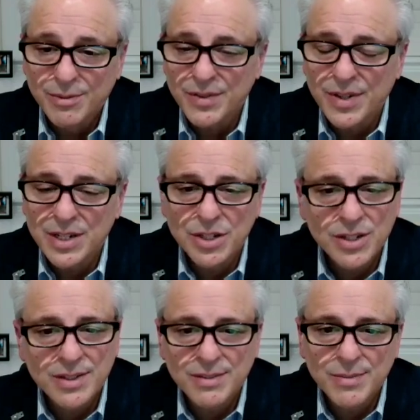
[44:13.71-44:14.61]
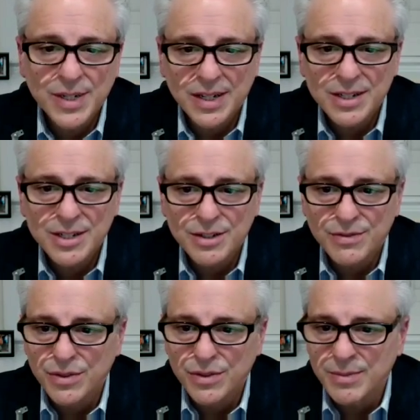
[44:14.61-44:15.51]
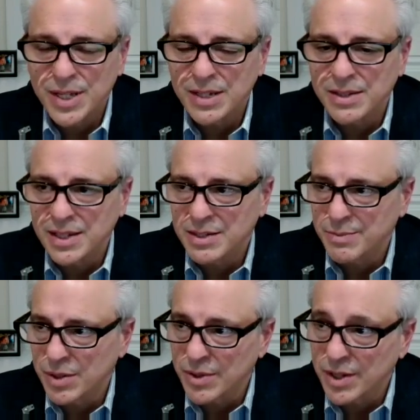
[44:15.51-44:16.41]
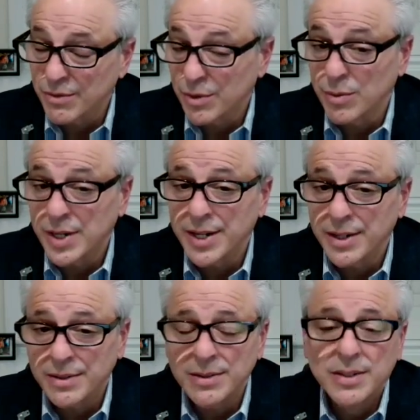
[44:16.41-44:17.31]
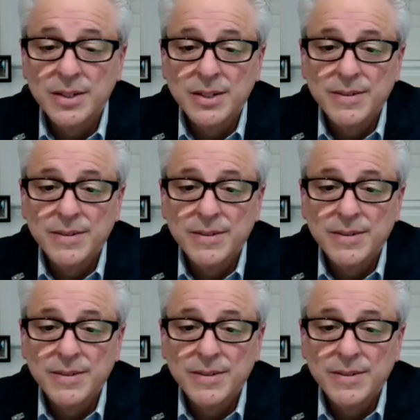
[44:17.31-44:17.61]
We've got just the medication for you. I mean, that's been around for a while,